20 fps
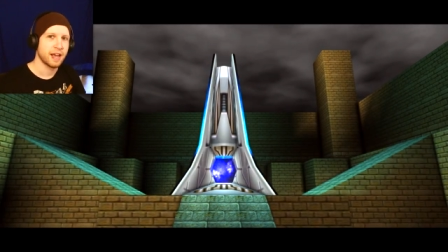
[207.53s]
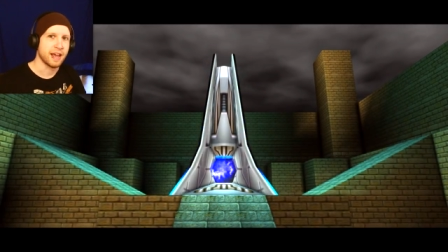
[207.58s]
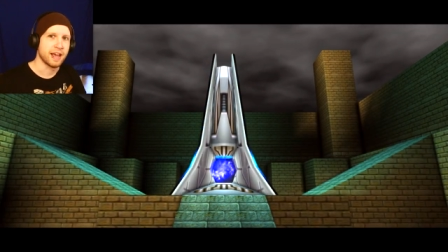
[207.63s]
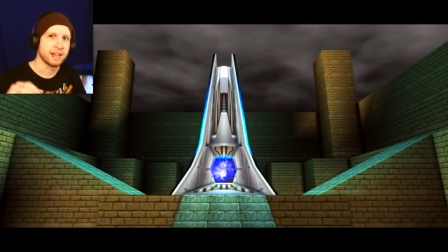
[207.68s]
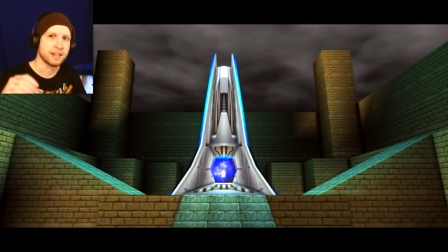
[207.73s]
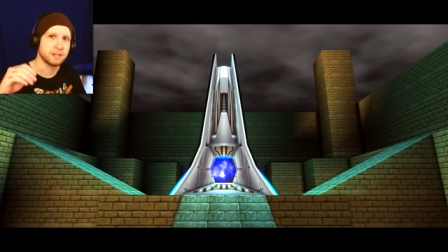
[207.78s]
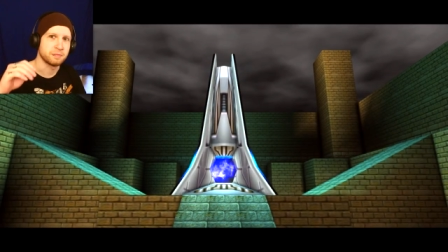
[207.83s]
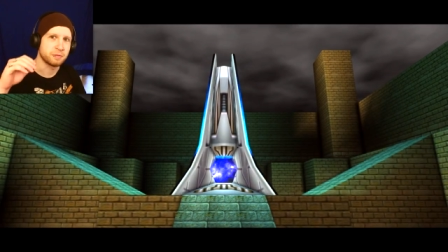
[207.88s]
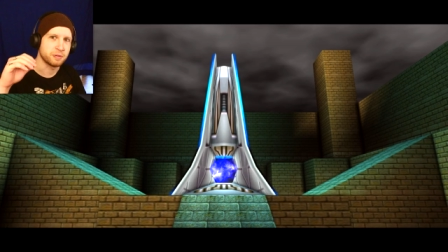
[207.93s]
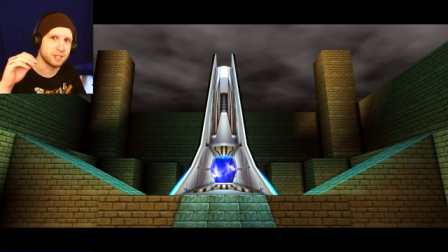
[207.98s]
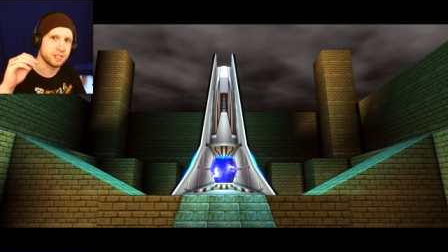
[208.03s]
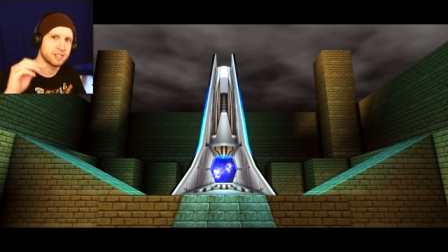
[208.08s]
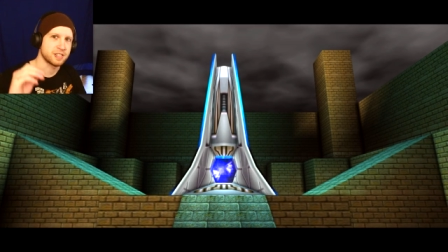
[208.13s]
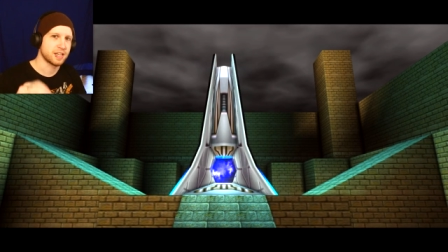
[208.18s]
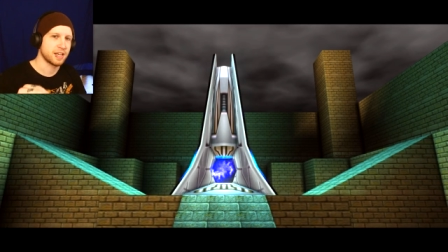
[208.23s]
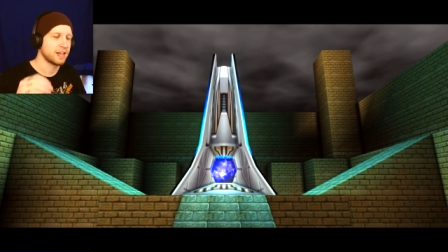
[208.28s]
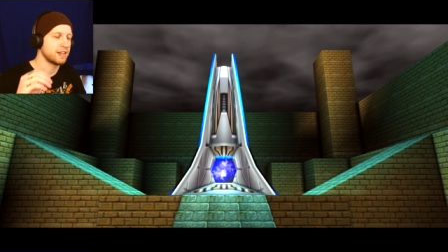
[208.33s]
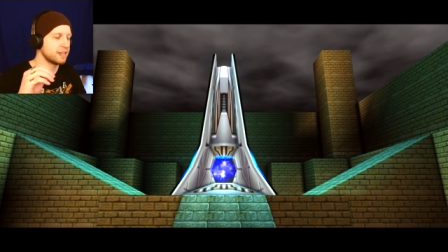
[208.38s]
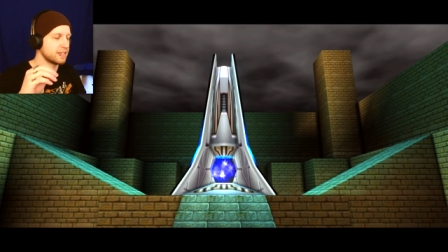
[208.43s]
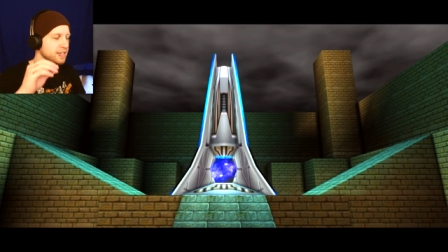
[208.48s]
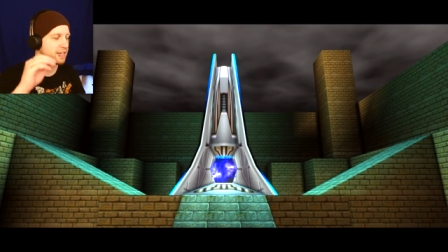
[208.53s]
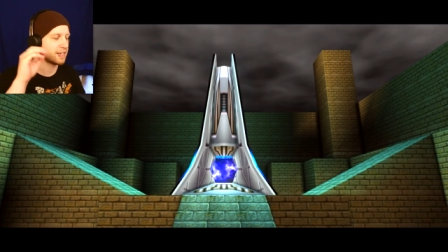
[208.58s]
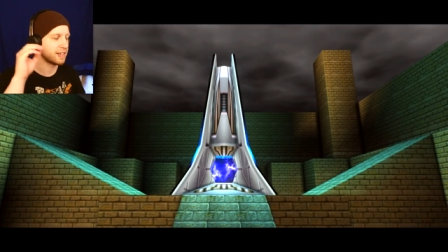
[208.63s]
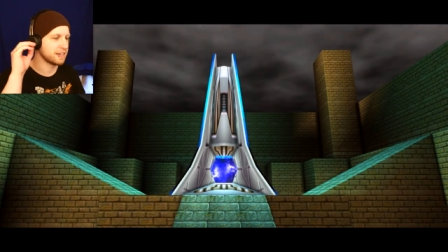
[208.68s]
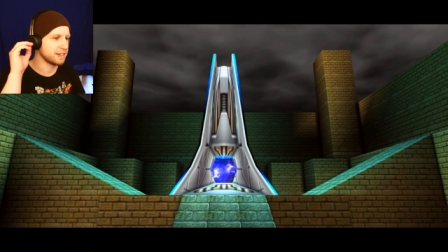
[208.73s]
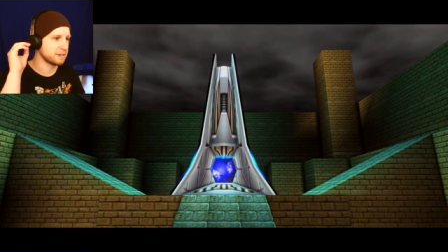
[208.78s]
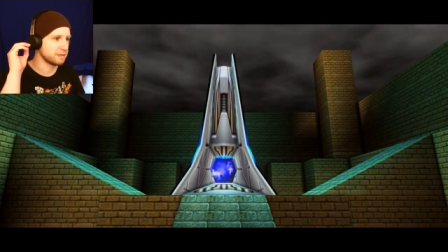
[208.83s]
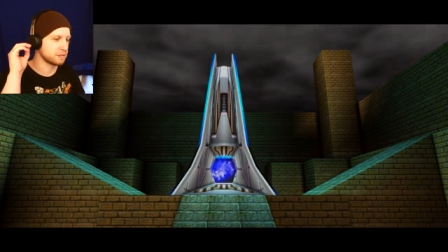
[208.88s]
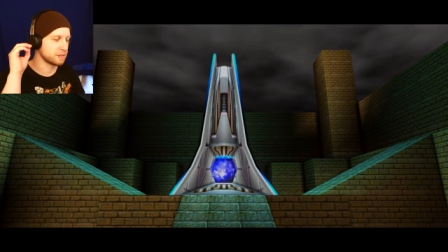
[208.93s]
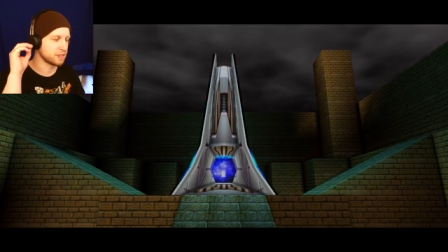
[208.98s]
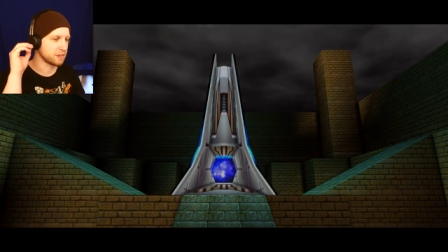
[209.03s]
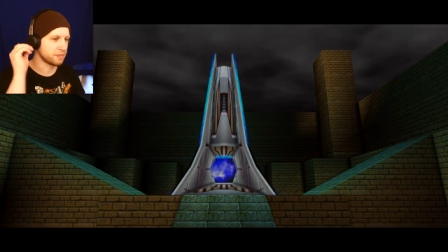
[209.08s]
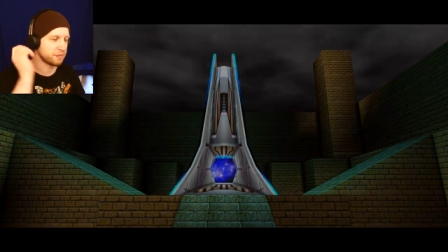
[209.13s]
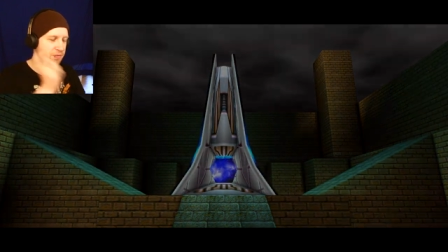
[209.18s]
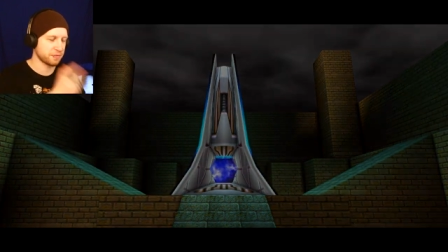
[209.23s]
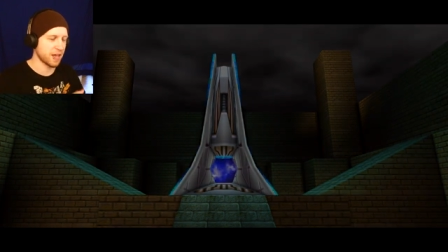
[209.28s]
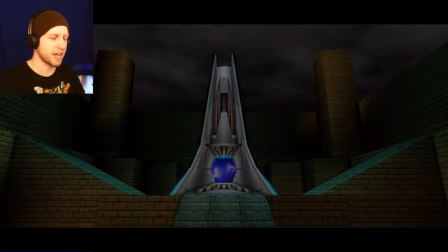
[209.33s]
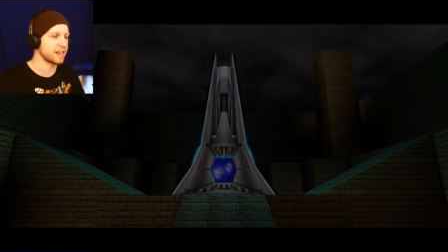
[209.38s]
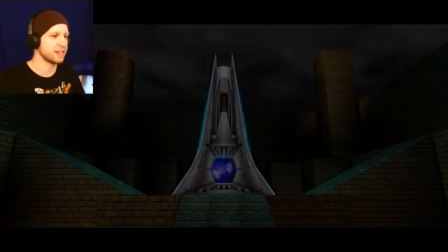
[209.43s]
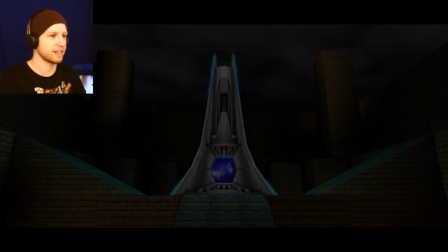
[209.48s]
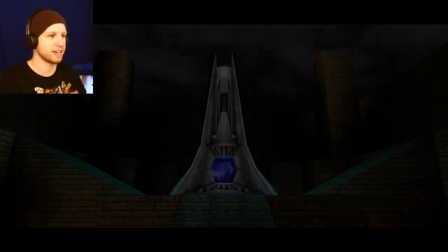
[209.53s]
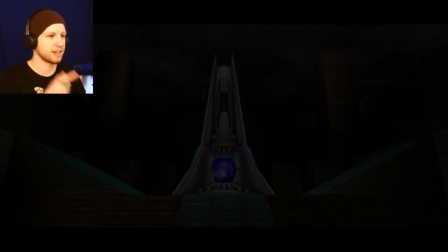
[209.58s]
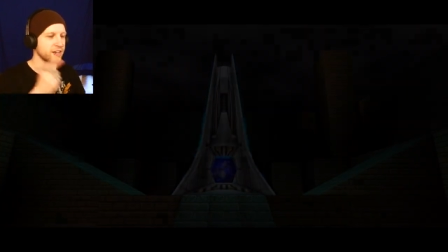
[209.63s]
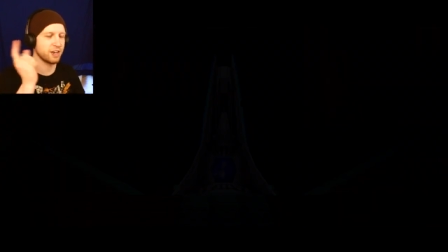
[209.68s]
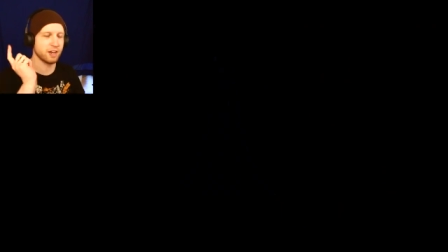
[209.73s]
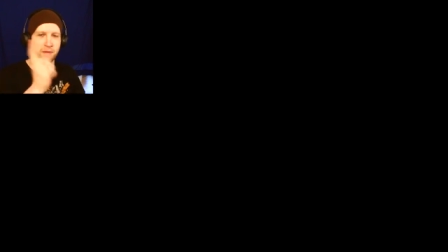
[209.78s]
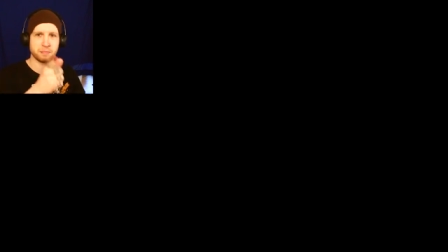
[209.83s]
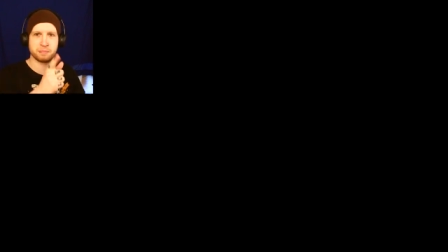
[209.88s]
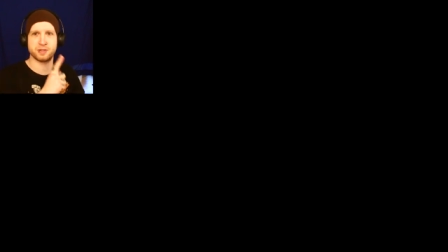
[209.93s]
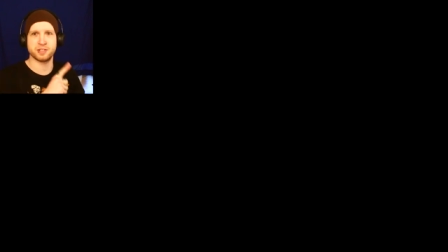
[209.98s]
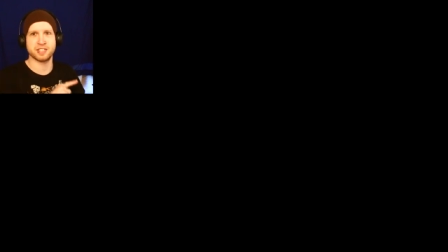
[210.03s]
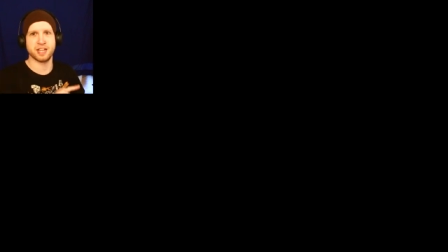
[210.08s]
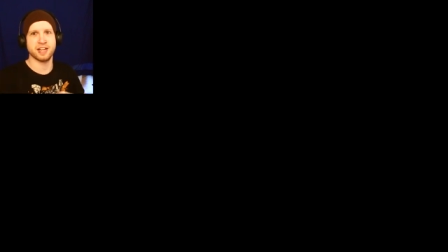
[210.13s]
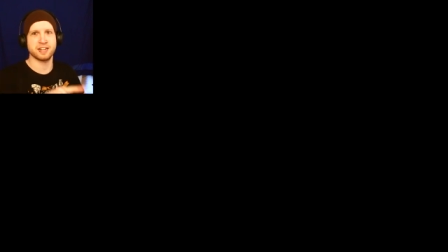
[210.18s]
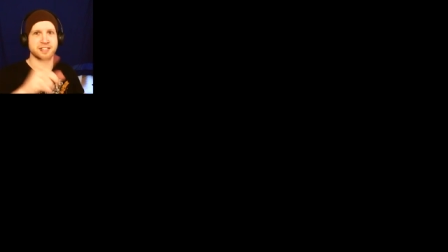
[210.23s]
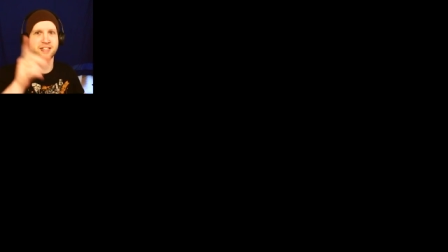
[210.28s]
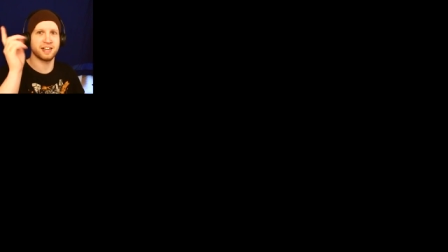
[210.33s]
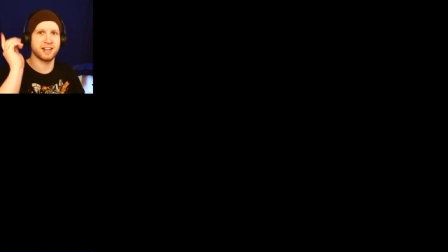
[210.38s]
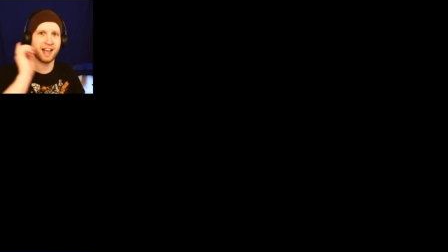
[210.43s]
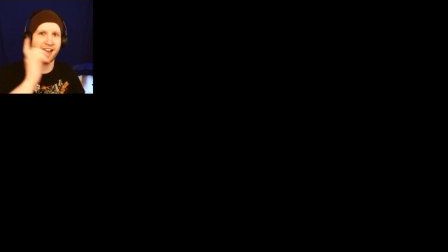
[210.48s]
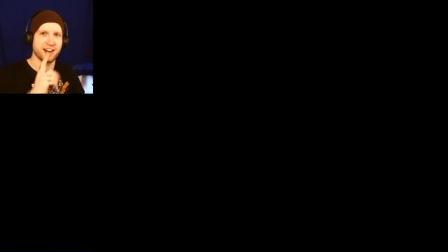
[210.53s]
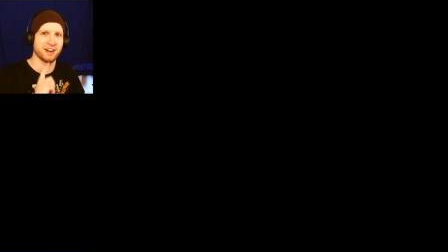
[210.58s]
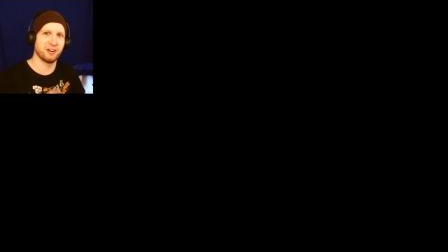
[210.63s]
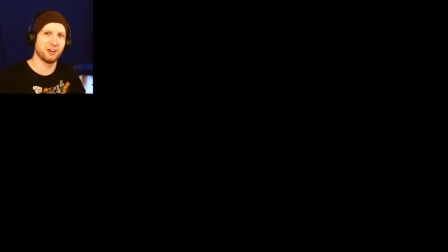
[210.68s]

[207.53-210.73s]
And pretend it, defend it, not protect it, at